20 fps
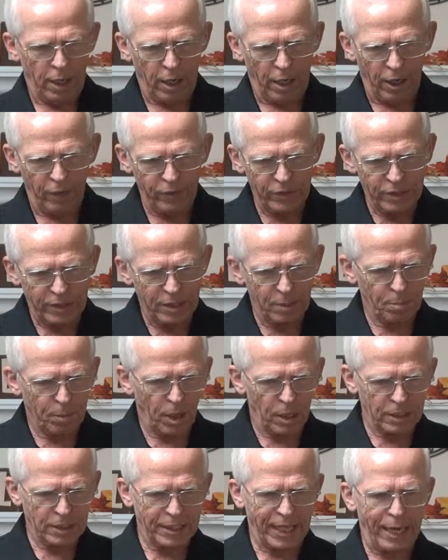of a
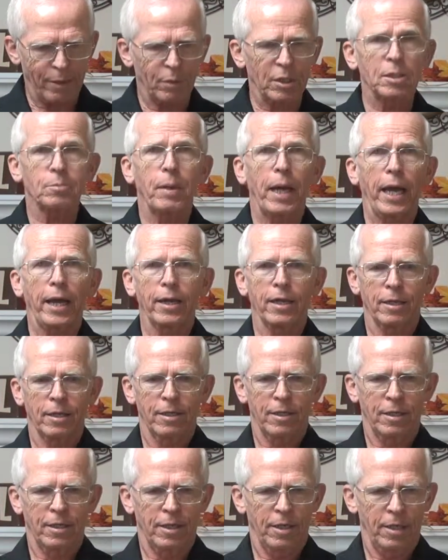Ziploc sandwich bag.
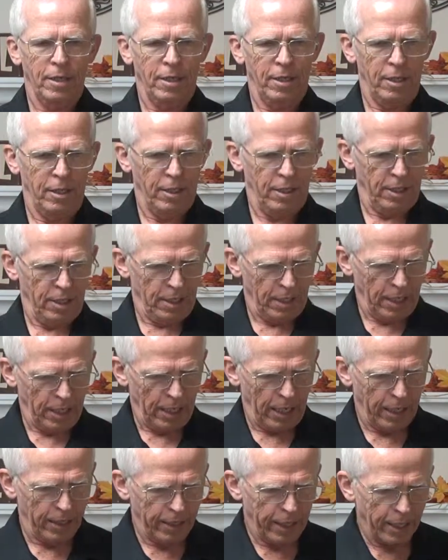
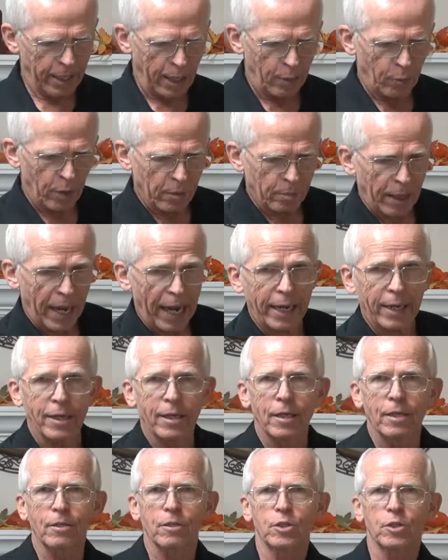And then I went back
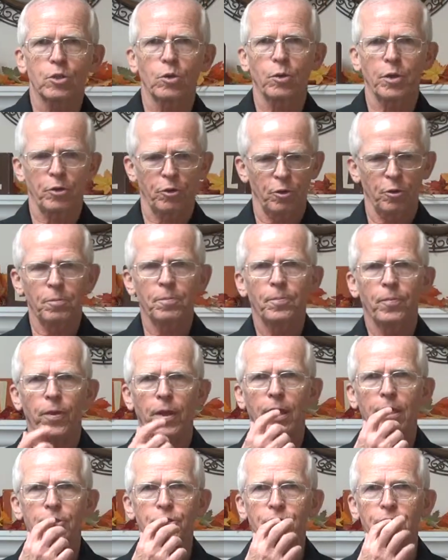into the sewing room
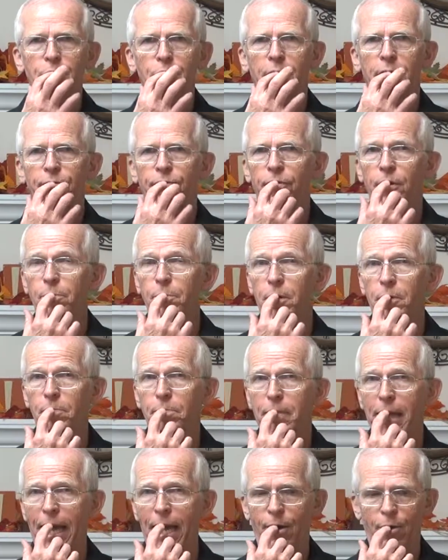and she went from her
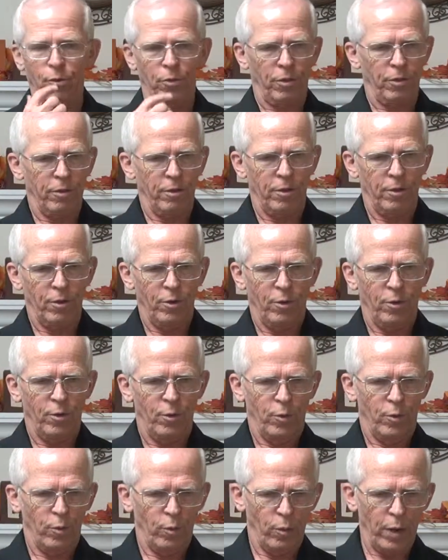mouth
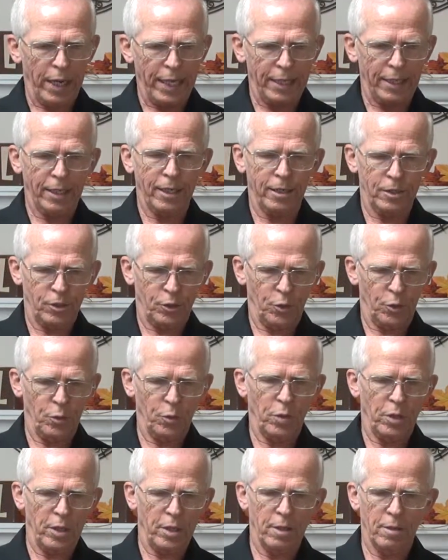right into
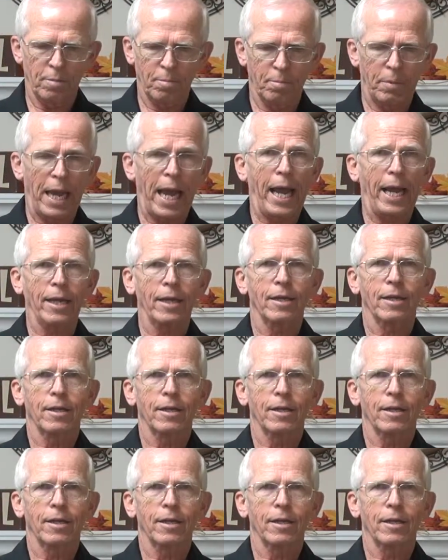the bag.